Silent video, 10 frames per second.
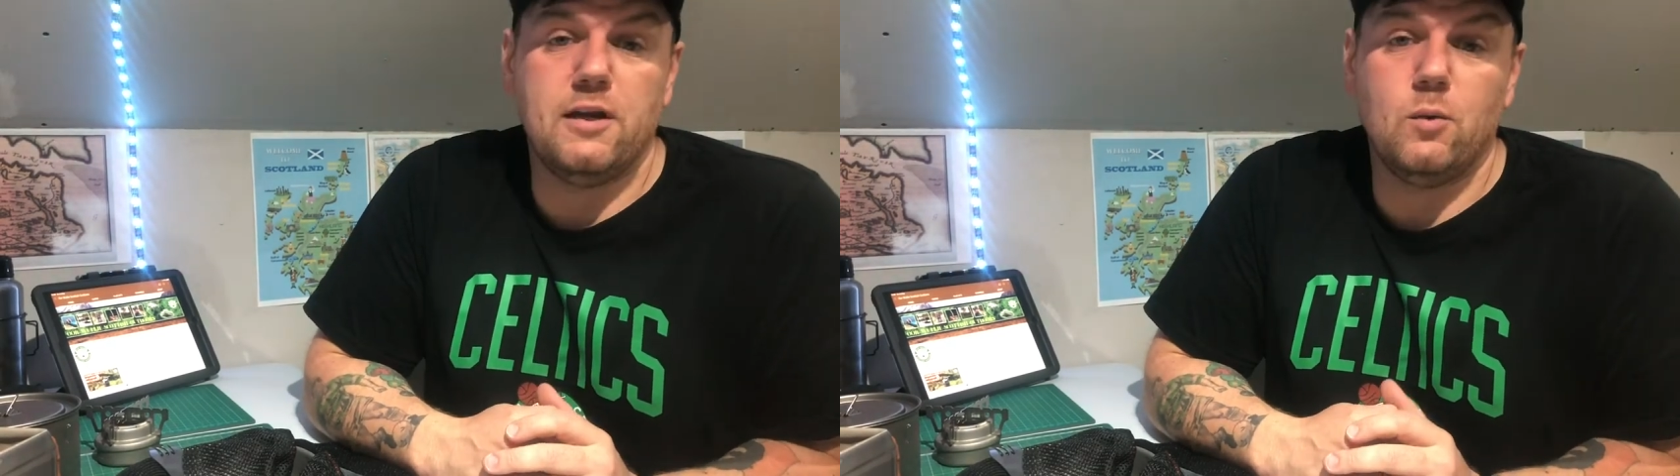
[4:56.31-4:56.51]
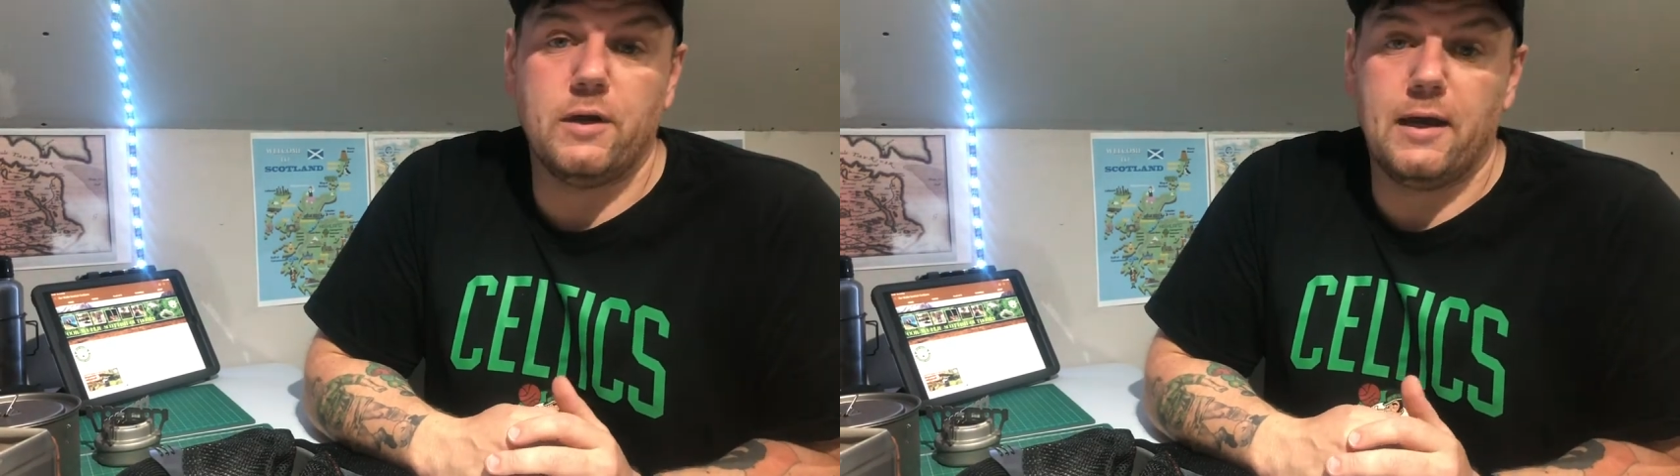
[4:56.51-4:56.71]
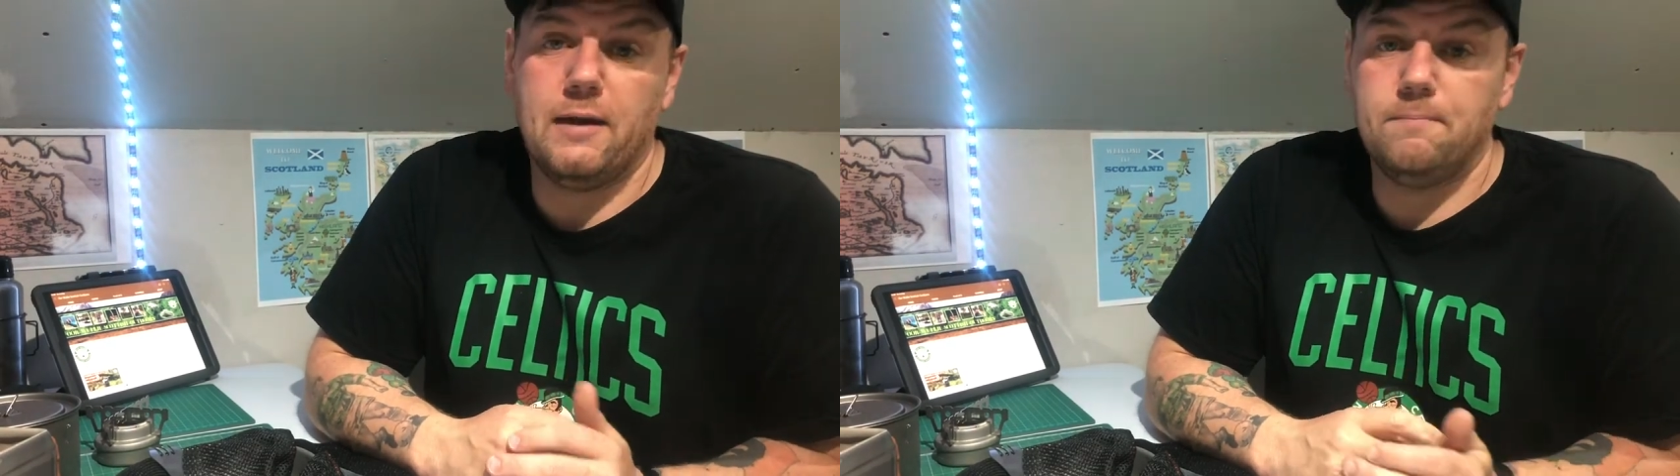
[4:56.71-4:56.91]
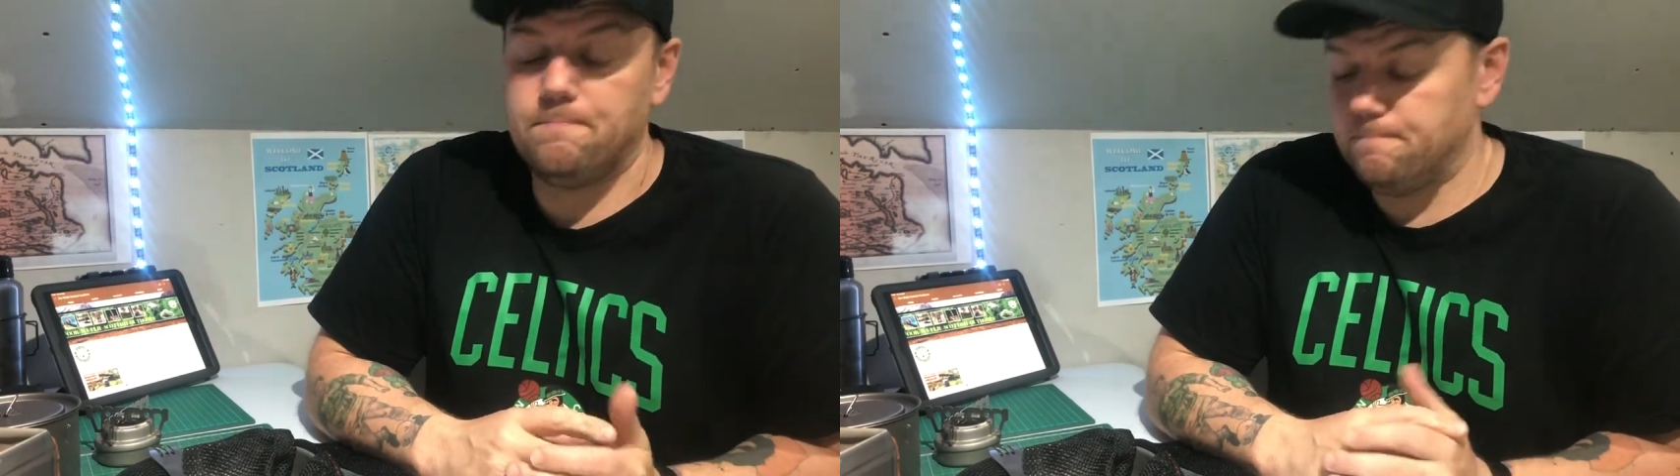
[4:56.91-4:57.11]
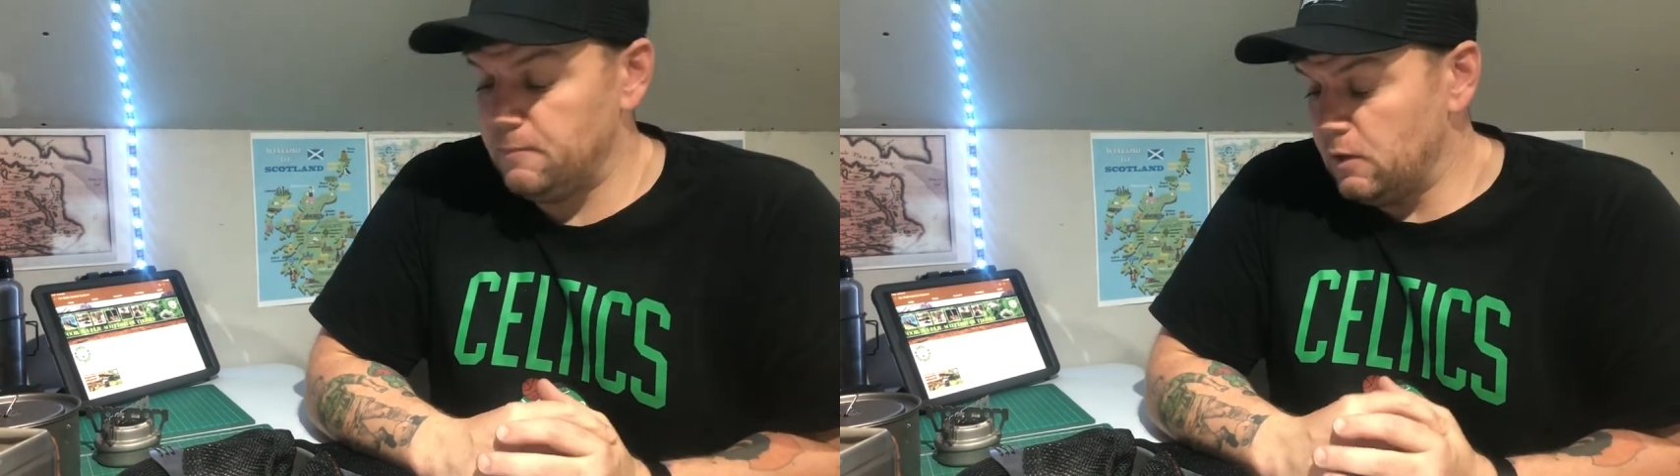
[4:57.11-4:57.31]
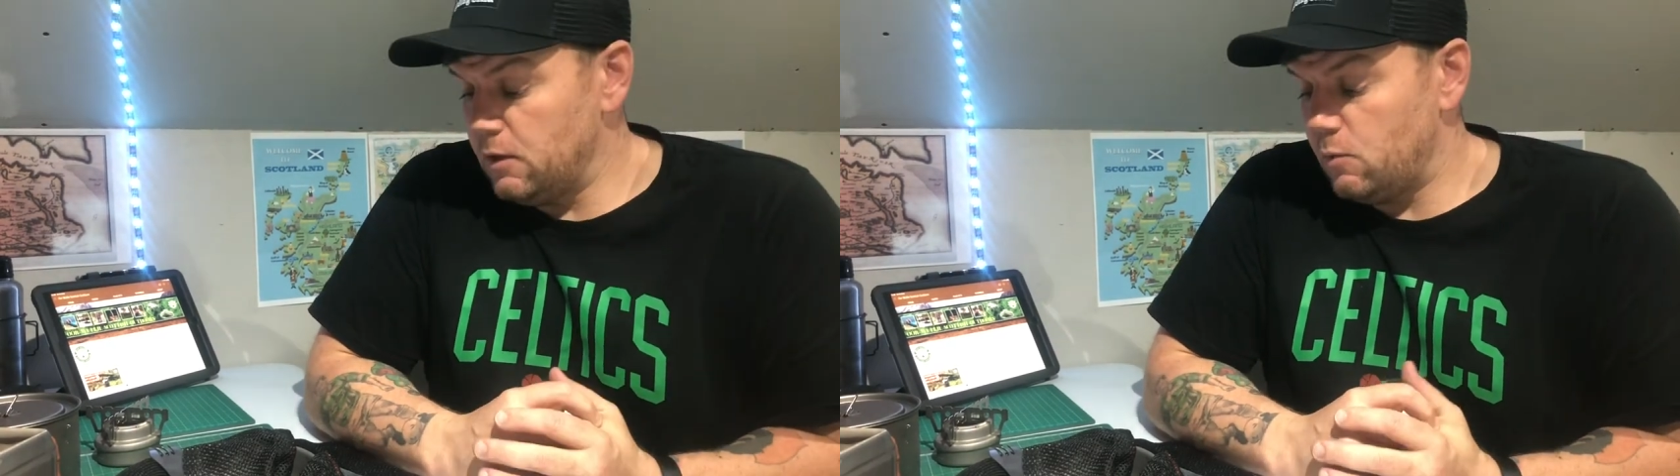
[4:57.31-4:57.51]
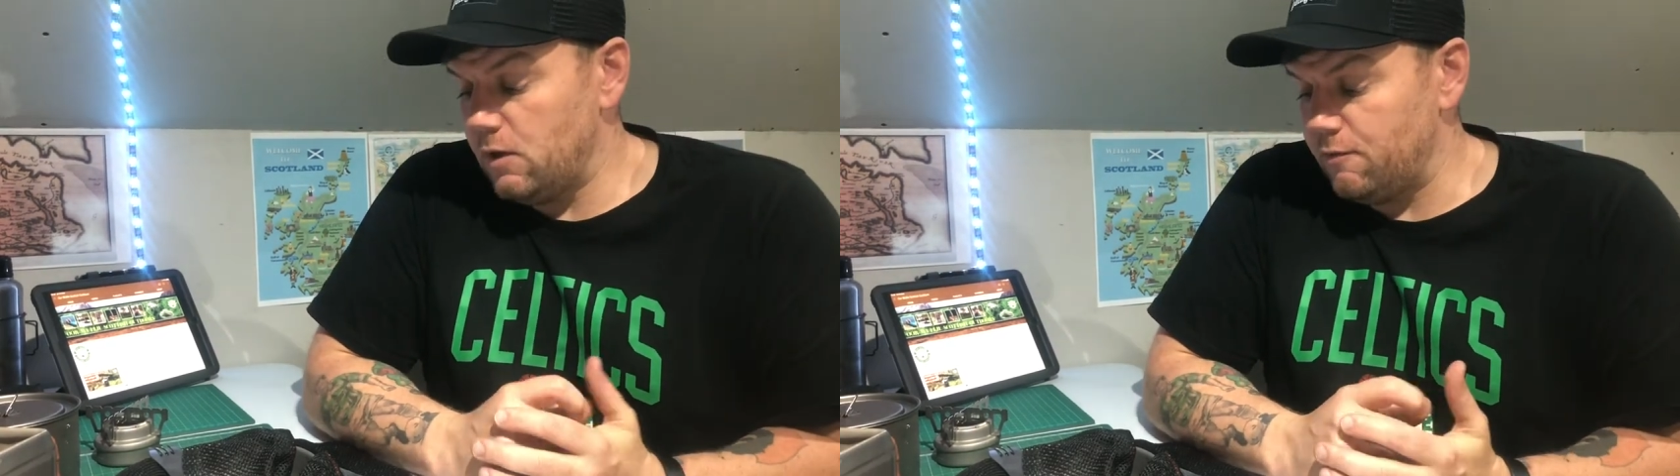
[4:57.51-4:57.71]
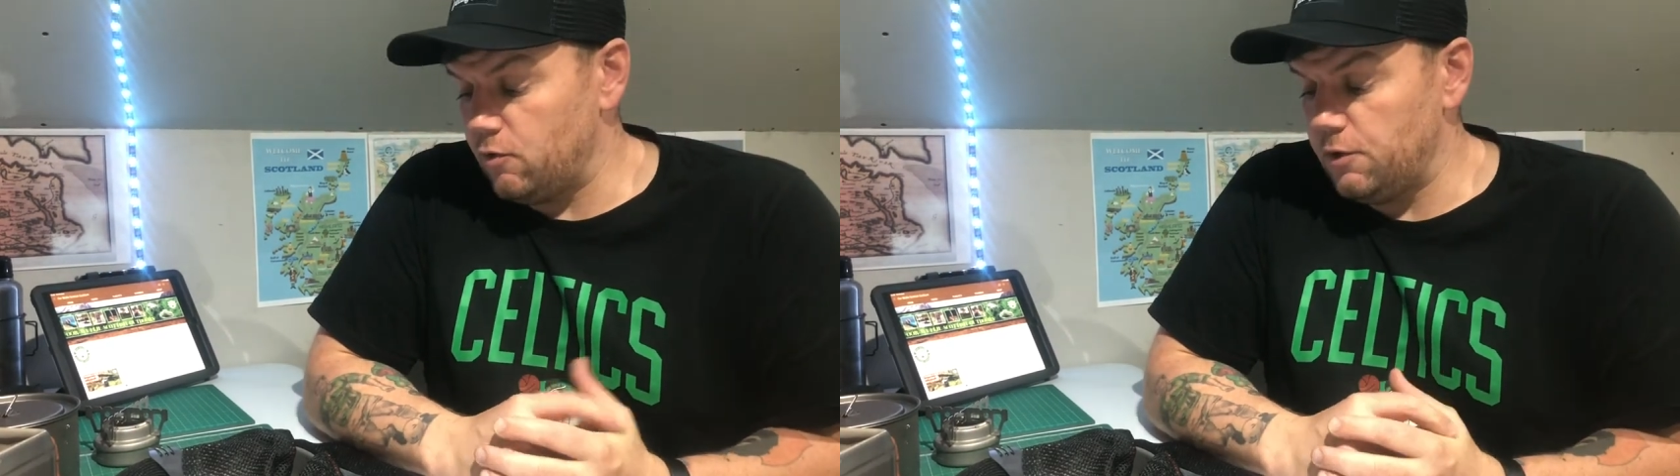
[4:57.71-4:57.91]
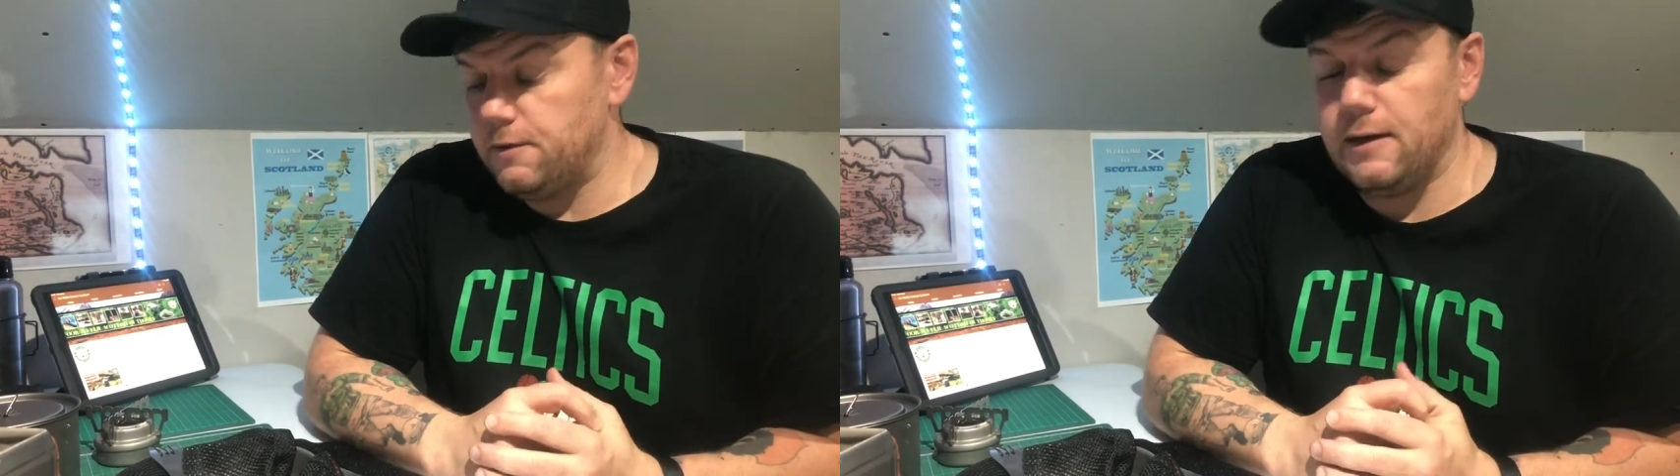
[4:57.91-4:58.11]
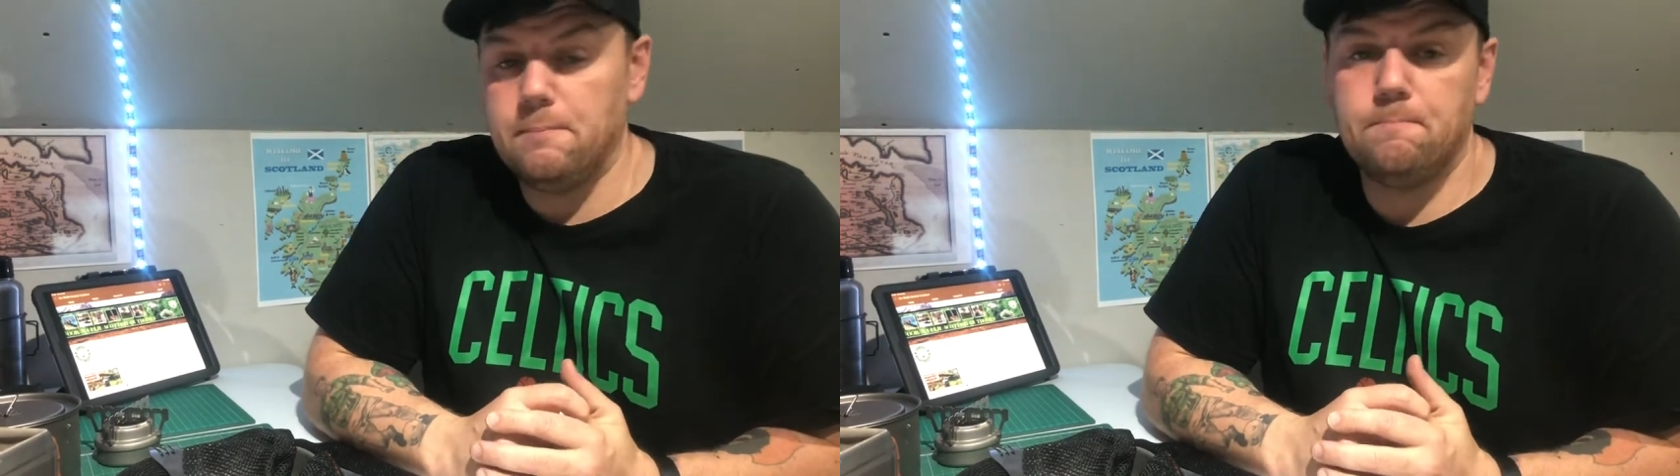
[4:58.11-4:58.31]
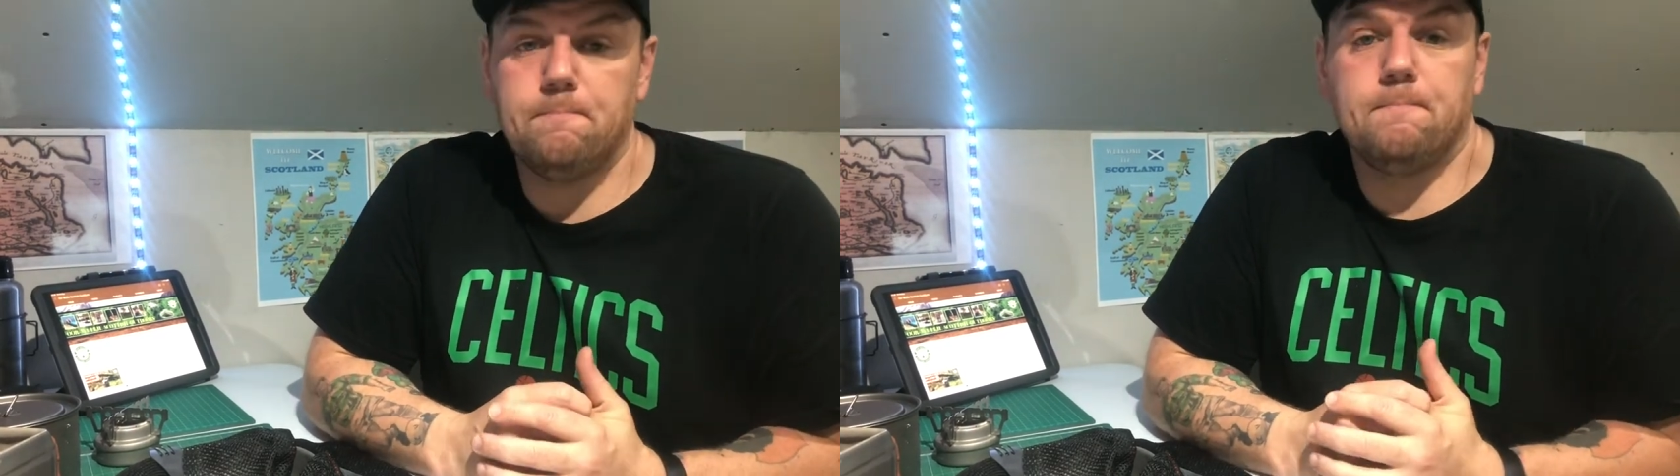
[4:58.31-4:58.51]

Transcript: now and again when I've got time.